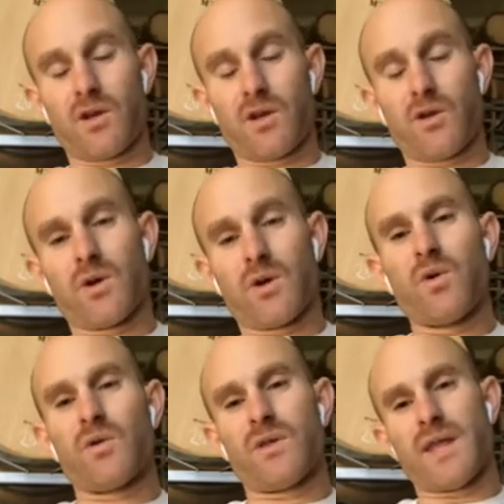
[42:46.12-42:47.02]
cooler
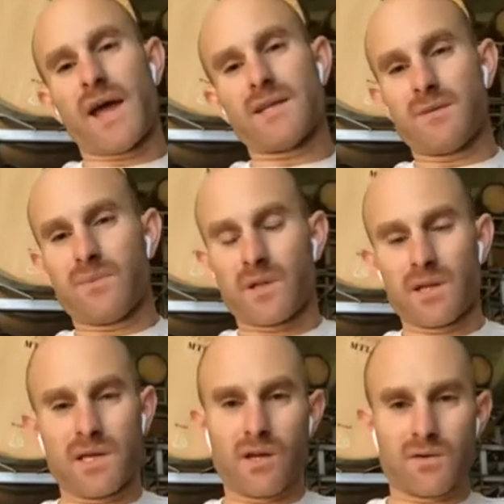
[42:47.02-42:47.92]
than that,
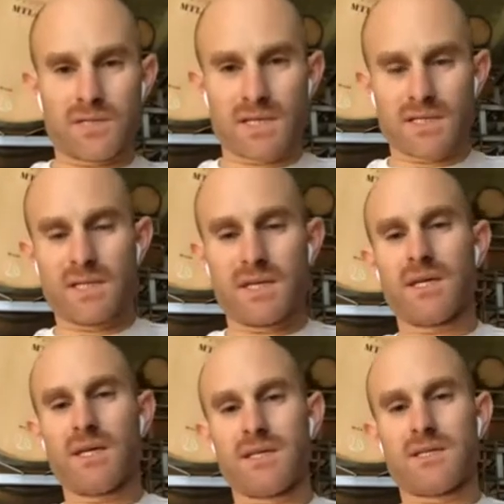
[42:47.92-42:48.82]
typically, 60,
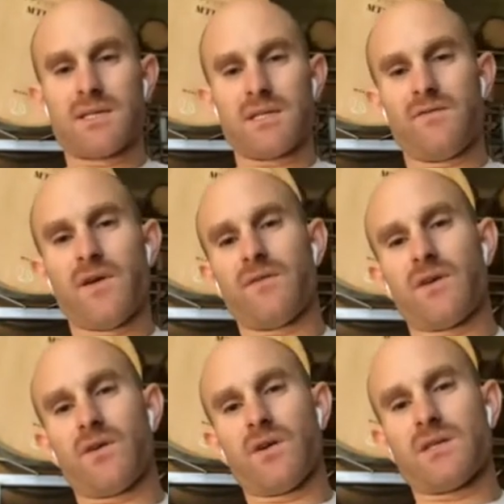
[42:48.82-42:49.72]
65
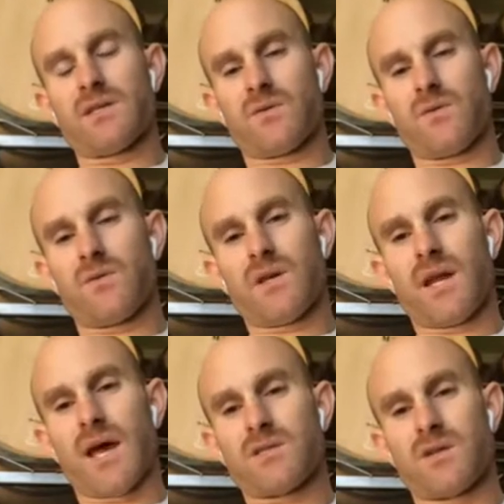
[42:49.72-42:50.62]
degrees is a really
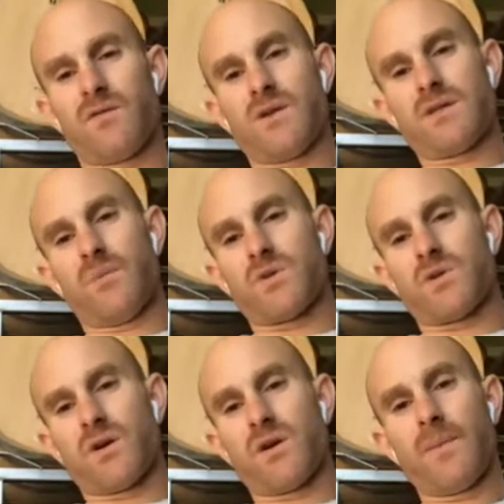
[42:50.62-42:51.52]
nice serving
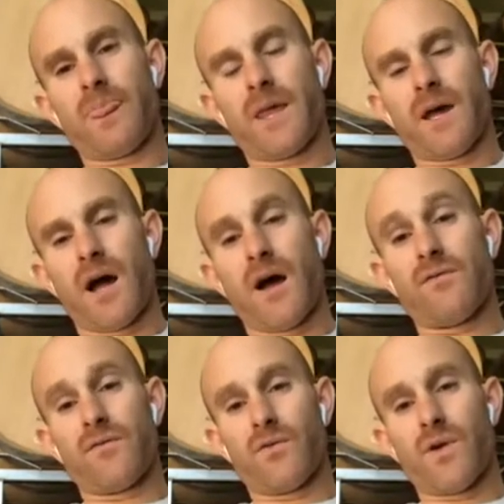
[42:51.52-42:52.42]
temperature
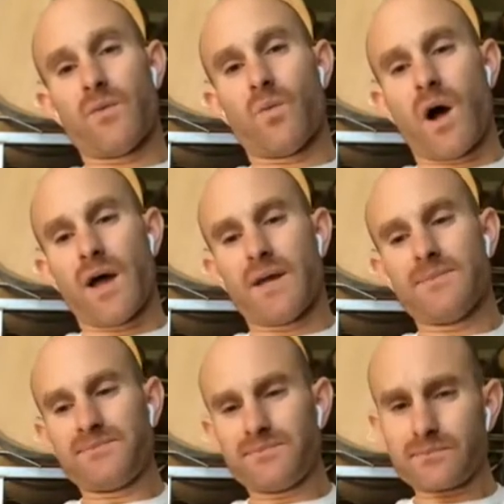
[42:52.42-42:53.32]
for red wine.
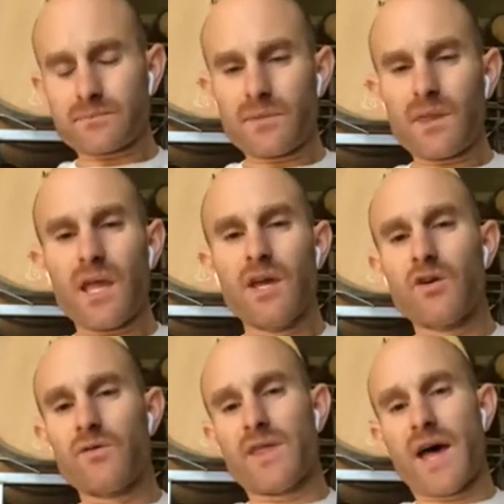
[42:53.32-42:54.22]
And
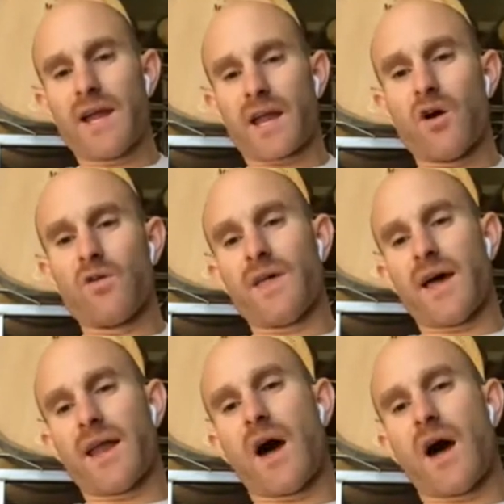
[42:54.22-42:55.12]
over
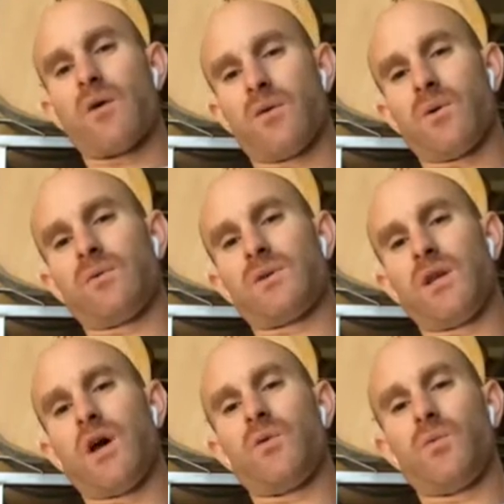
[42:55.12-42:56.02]
that hour, it will
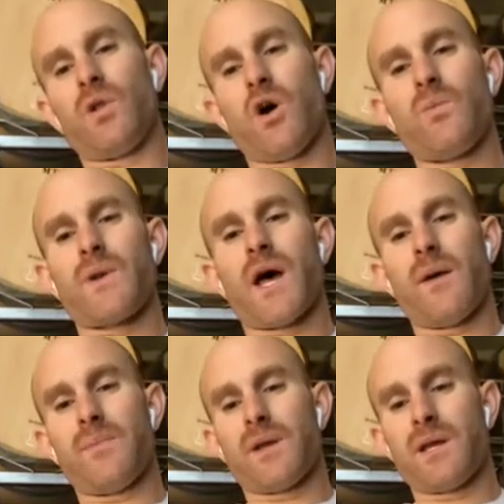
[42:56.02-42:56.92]
open
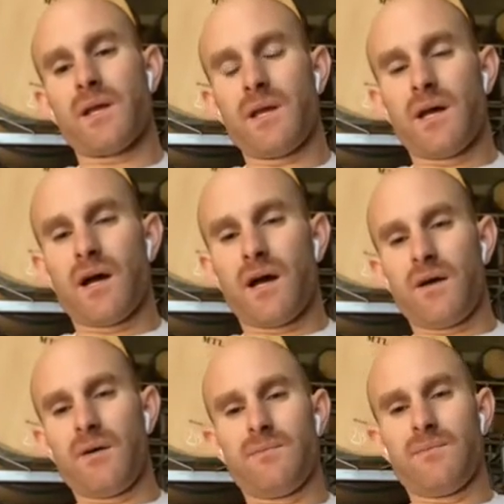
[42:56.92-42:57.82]
up, and,
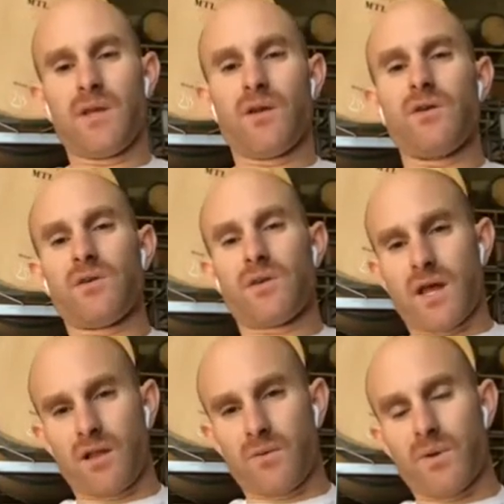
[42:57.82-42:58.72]
you get a
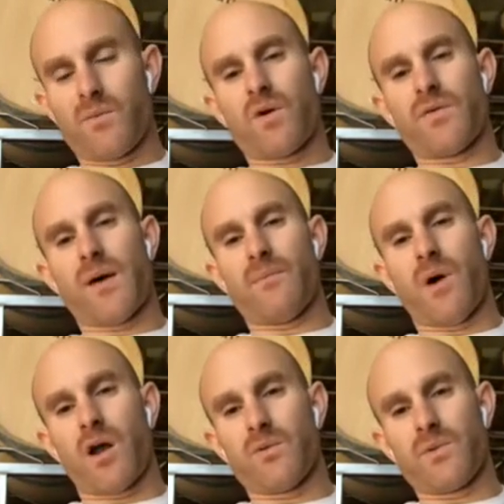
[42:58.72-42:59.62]
little bit more of that
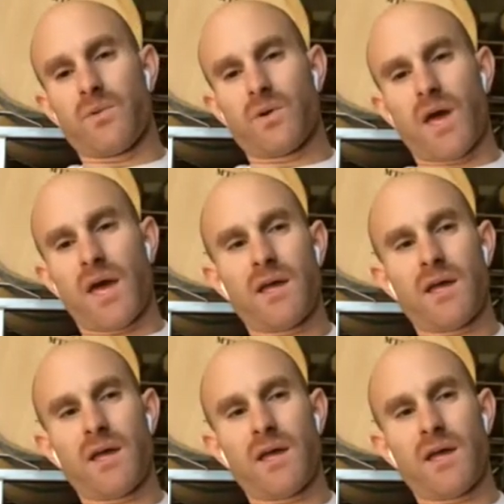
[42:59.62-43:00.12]
bottle bouquet.